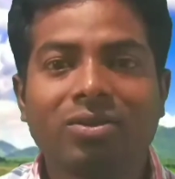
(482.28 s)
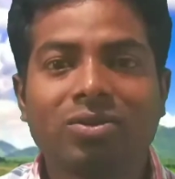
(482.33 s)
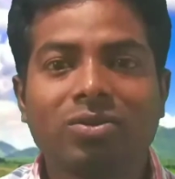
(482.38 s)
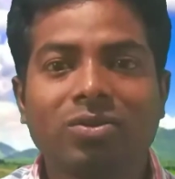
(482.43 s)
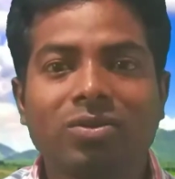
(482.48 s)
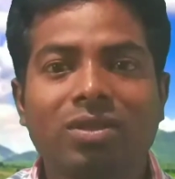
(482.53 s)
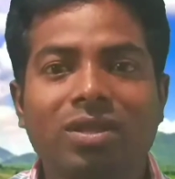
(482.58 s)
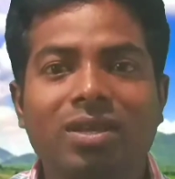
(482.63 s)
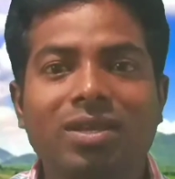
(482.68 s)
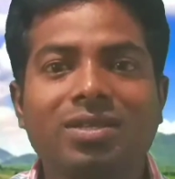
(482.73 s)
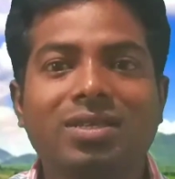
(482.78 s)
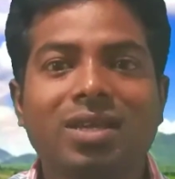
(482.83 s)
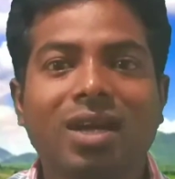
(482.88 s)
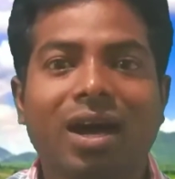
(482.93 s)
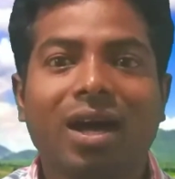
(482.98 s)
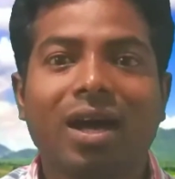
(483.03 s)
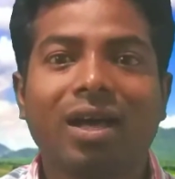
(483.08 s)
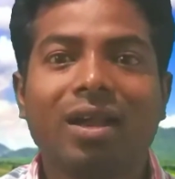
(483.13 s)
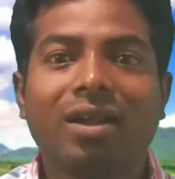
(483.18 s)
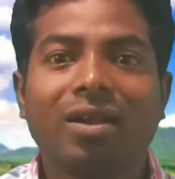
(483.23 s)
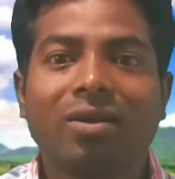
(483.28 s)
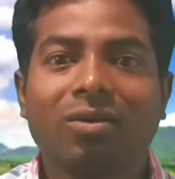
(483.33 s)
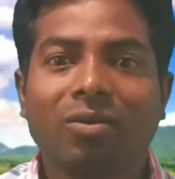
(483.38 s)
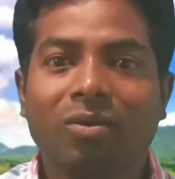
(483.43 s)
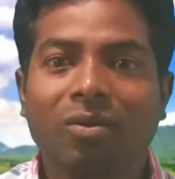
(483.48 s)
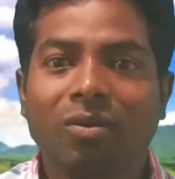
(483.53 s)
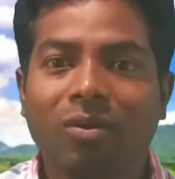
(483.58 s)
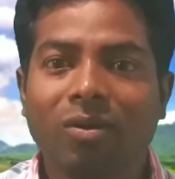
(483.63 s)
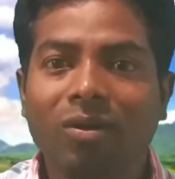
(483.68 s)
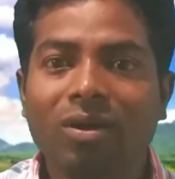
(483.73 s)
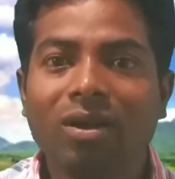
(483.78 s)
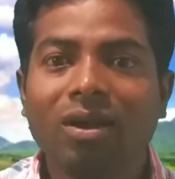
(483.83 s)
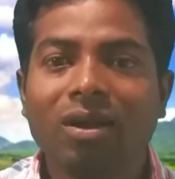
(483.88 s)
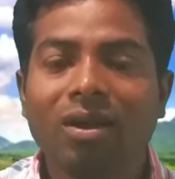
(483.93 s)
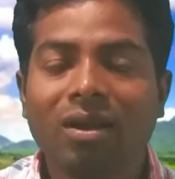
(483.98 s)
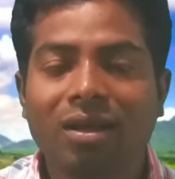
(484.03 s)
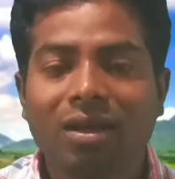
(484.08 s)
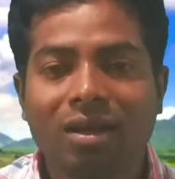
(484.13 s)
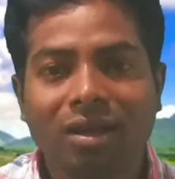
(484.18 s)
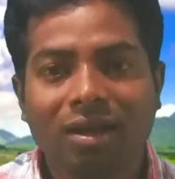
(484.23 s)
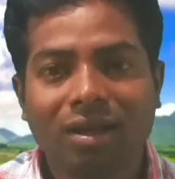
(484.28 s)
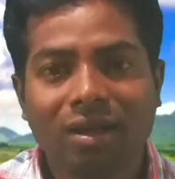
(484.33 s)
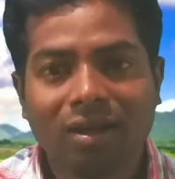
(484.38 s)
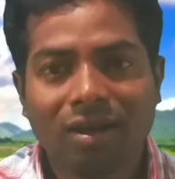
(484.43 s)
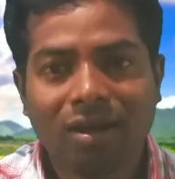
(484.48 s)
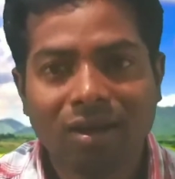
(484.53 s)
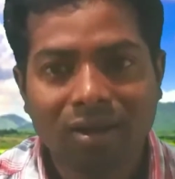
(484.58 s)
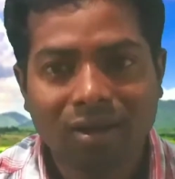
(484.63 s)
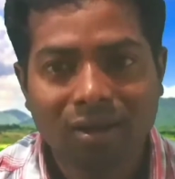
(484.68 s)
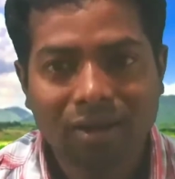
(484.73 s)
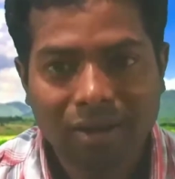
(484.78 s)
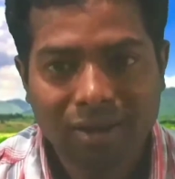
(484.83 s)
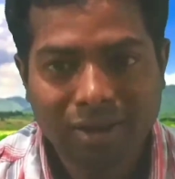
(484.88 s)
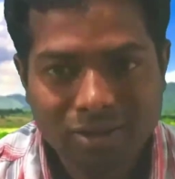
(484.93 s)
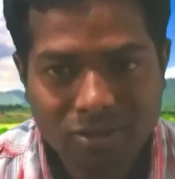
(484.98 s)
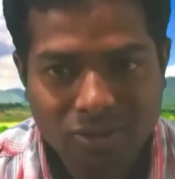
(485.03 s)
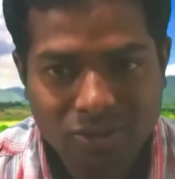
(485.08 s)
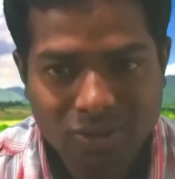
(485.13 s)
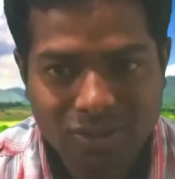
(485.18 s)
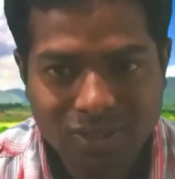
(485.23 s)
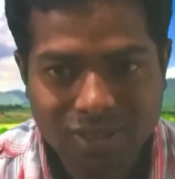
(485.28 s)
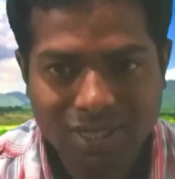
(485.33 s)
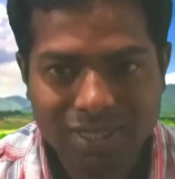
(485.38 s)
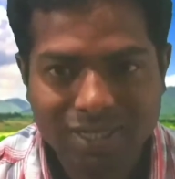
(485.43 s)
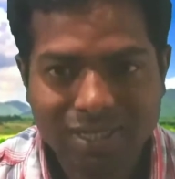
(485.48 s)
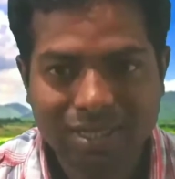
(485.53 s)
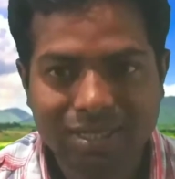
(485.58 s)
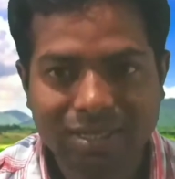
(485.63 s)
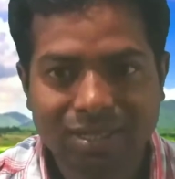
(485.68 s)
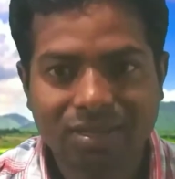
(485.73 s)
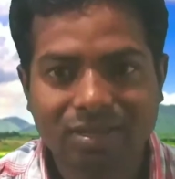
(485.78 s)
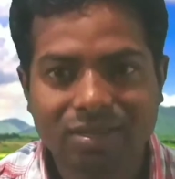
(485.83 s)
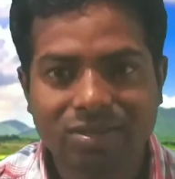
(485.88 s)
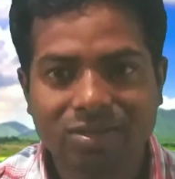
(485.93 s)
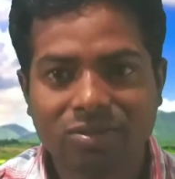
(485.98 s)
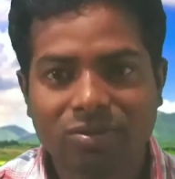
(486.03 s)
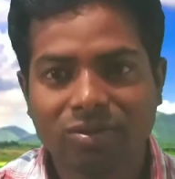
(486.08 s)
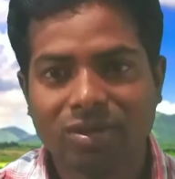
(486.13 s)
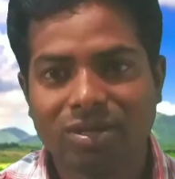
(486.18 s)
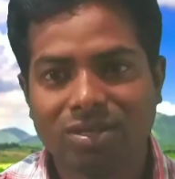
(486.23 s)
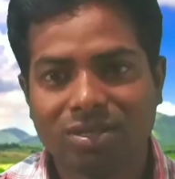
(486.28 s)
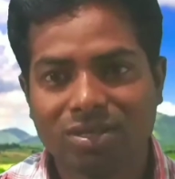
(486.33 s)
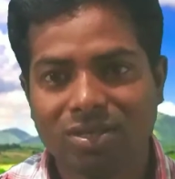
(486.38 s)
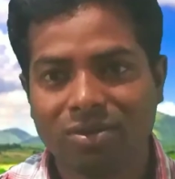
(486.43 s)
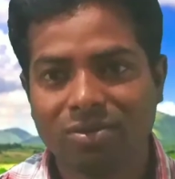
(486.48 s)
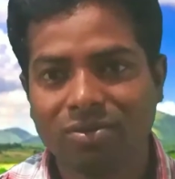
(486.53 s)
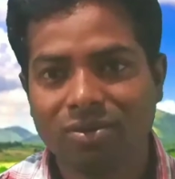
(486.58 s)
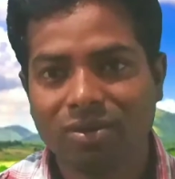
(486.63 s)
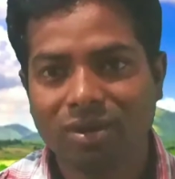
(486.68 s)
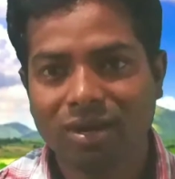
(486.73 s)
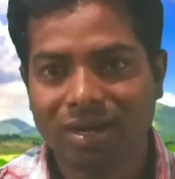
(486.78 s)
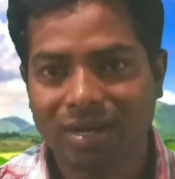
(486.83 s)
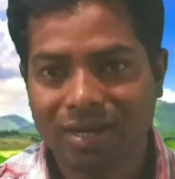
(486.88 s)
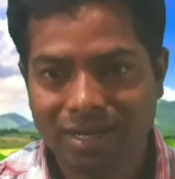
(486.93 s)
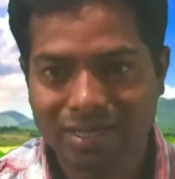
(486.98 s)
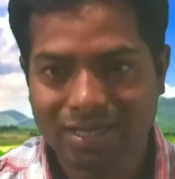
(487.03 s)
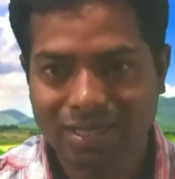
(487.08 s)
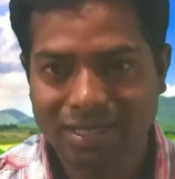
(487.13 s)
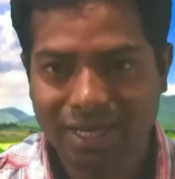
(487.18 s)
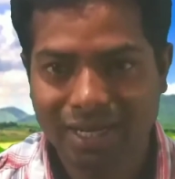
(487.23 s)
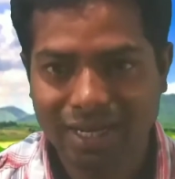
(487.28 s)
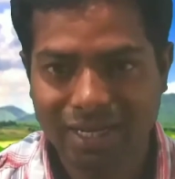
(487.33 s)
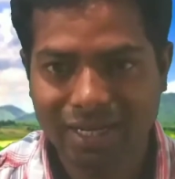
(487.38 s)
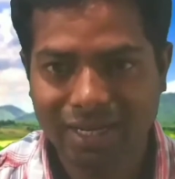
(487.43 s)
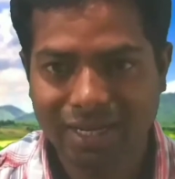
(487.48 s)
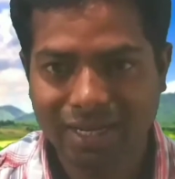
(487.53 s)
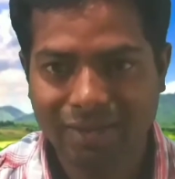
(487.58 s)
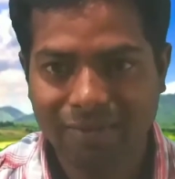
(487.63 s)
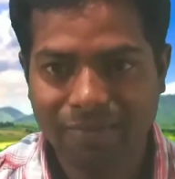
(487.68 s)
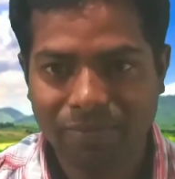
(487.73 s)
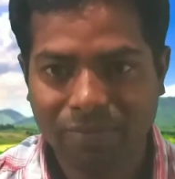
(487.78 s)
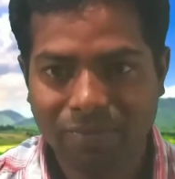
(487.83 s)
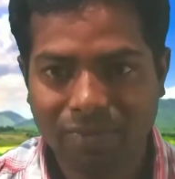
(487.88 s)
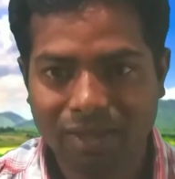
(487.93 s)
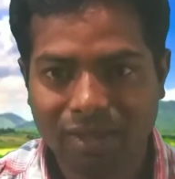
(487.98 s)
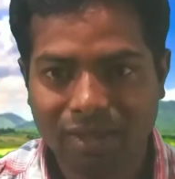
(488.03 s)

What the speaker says: So these are all resources, students, you understand here.